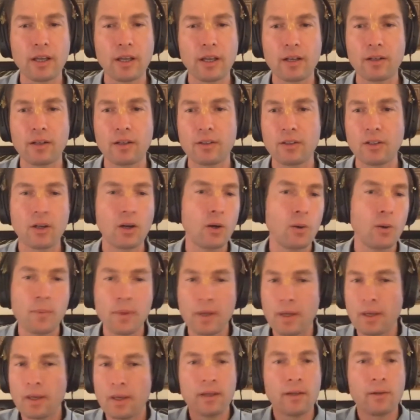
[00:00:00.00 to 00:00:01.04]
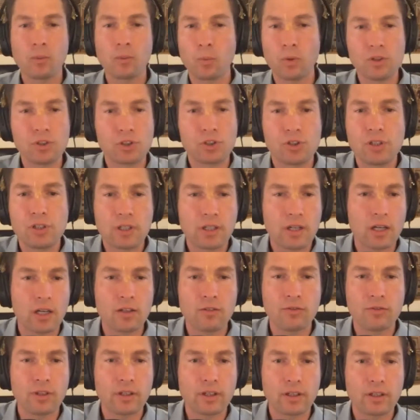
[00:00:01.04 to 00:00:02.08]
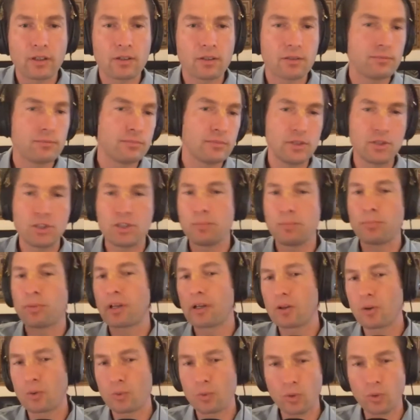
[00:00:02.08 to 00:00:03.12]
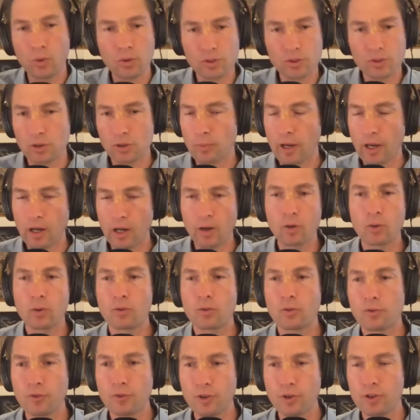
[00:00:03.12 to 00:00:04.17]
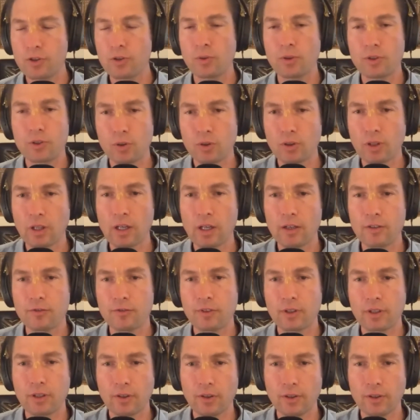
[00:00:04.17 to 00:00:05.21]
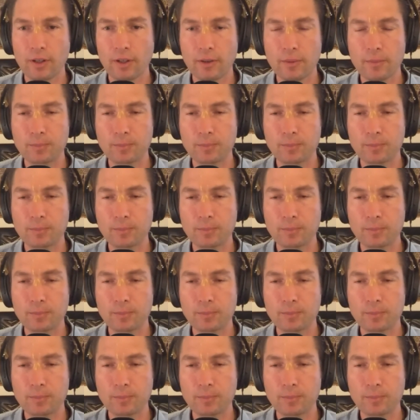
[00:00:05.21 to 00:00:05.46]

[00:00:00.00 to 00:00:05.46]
And was she kind of like, did she play a role somehow for you in your life and all that?